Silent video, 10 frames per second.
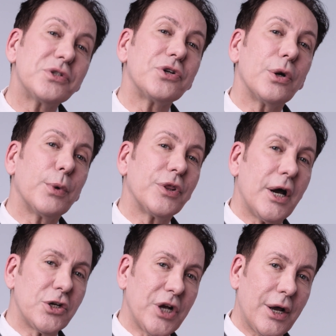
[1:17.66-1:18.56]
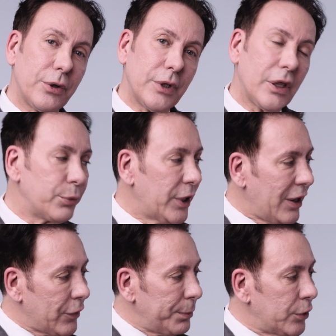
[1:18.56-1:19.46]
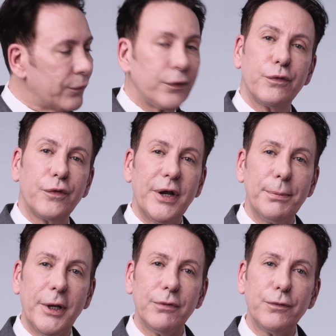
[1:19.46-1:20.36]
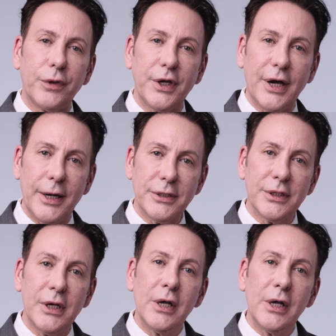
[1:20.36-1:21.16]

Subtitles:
to start with eyeshadow, now that we have our beautiful frame in for the eyes.